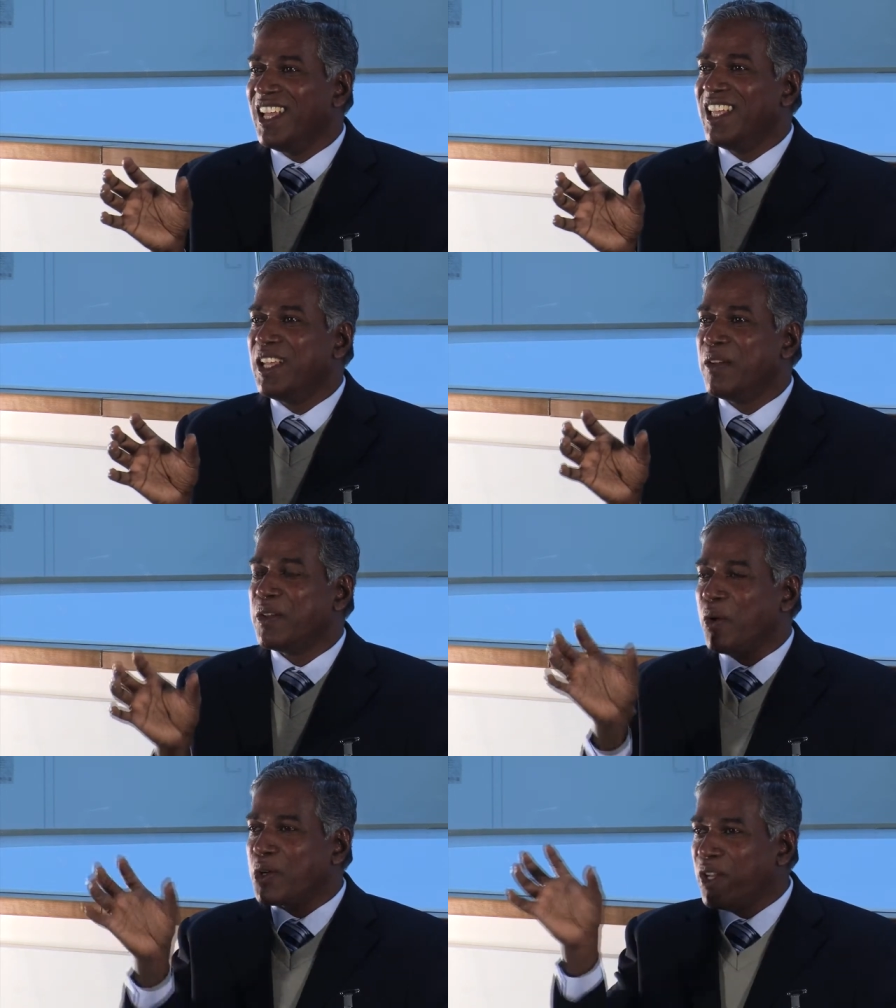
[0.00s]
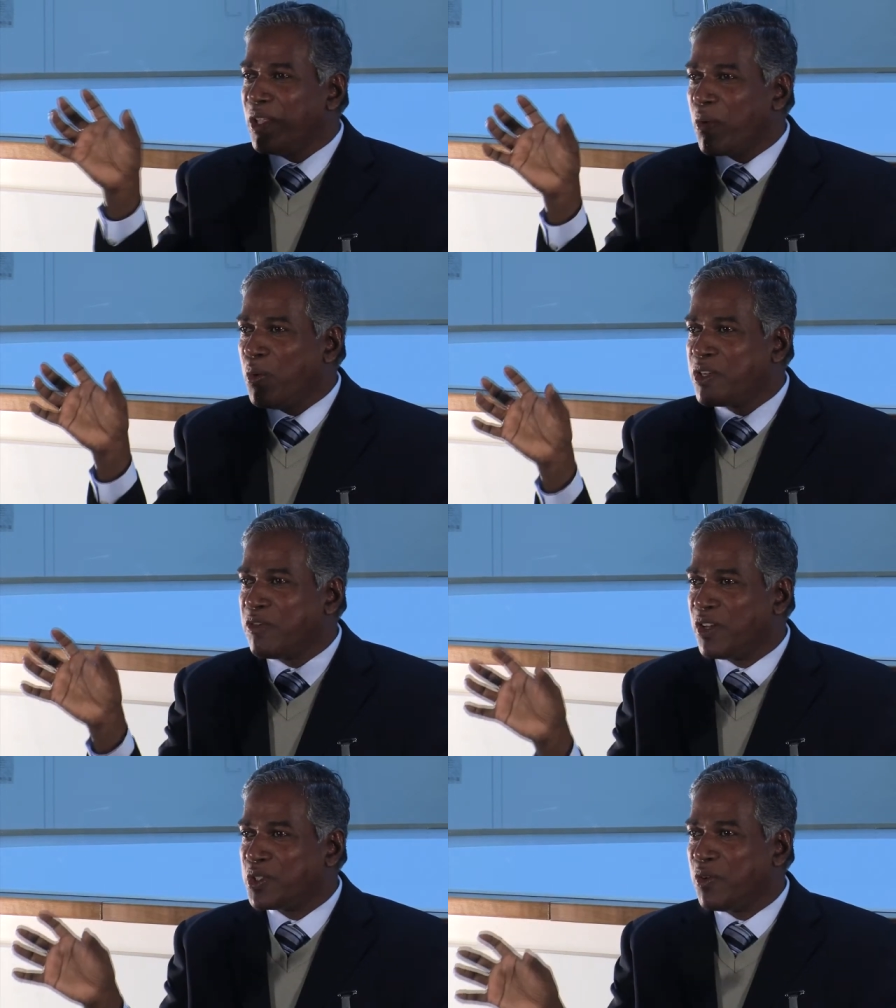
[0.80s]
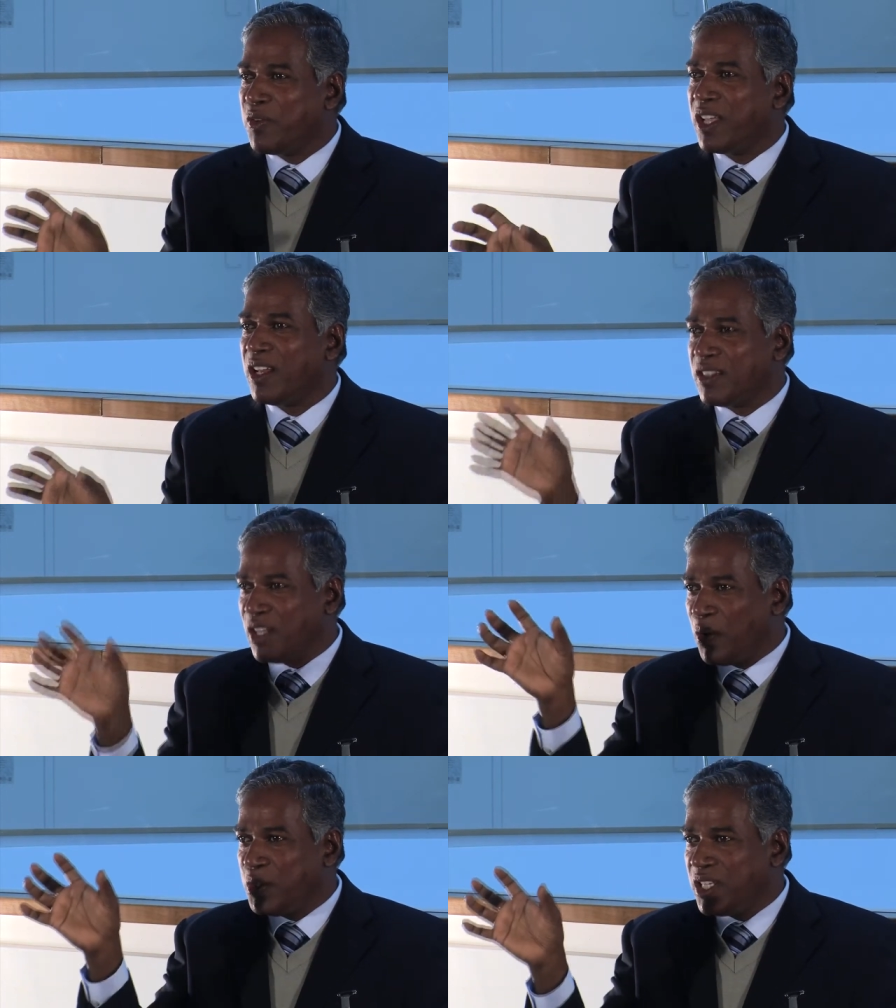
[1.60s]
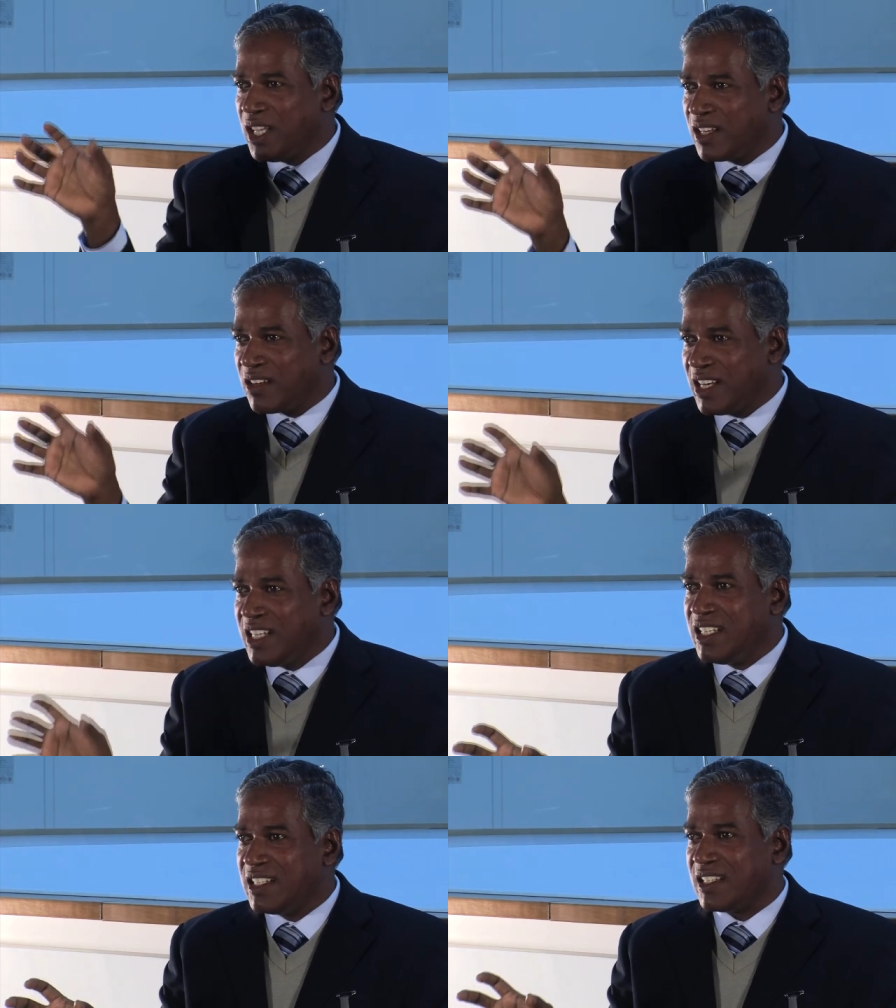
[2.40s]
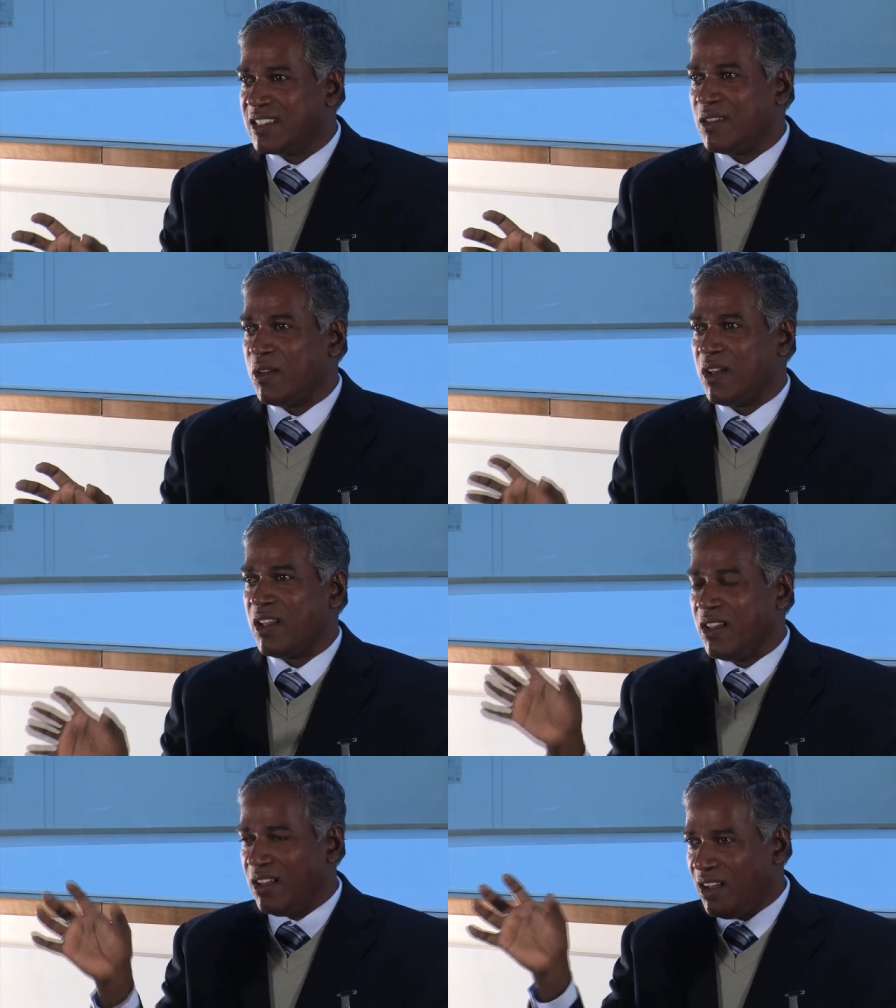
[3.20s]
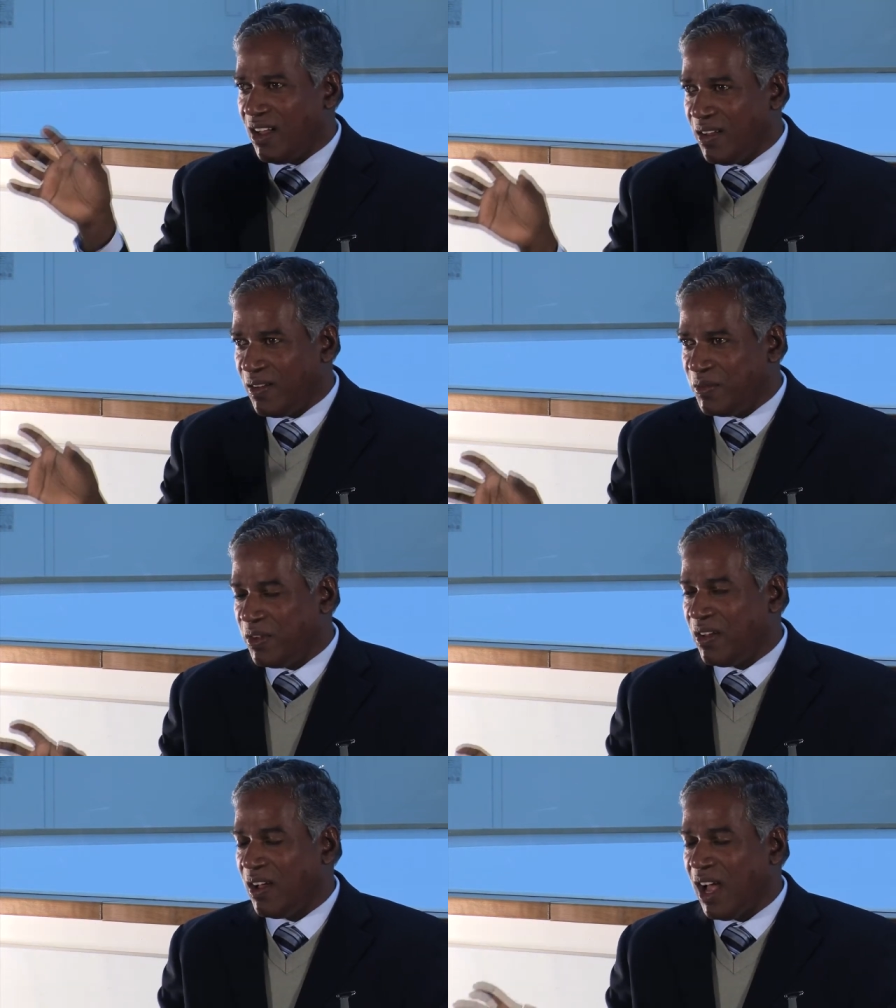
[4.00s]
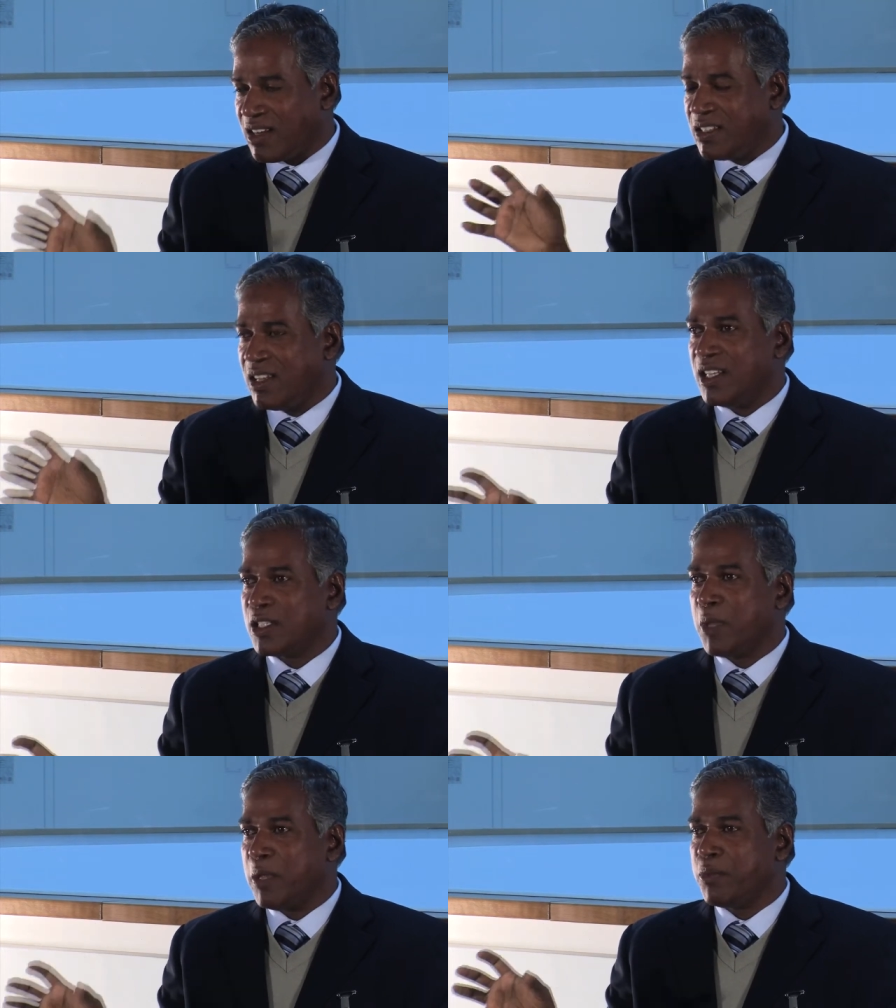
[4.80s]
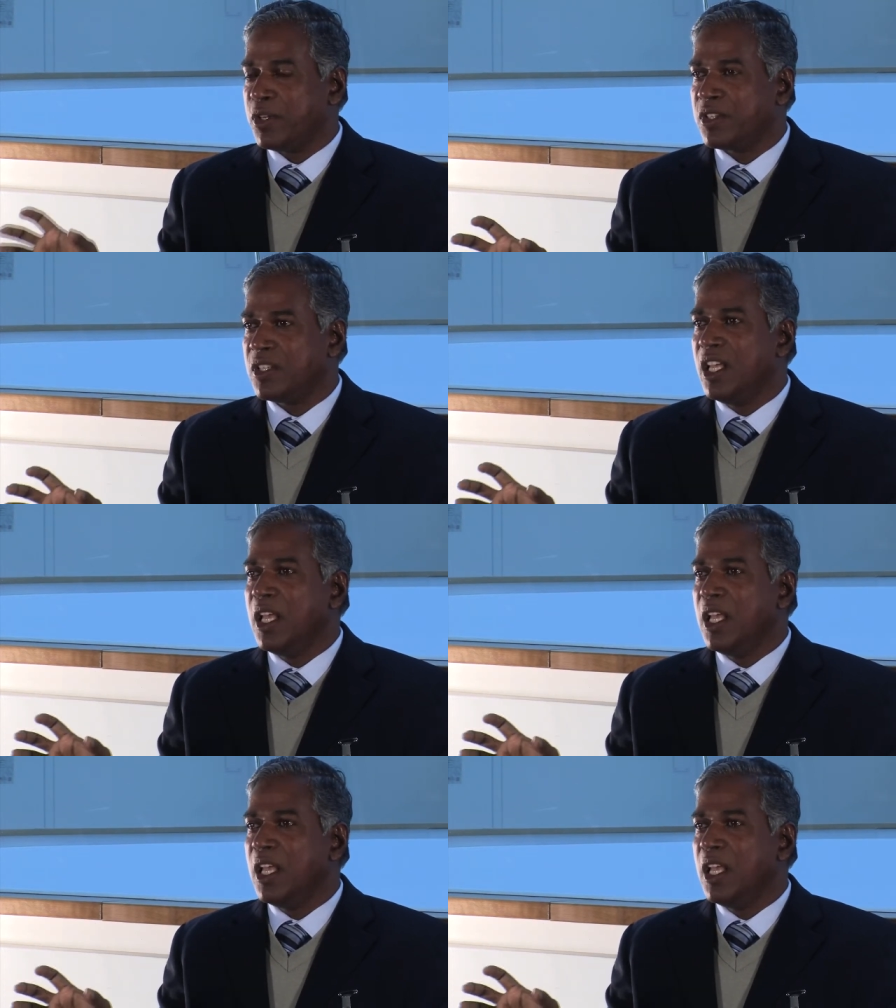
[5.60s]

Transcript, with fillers: He not only wrote philosophical, theological treatises or uh, um, articles, papers,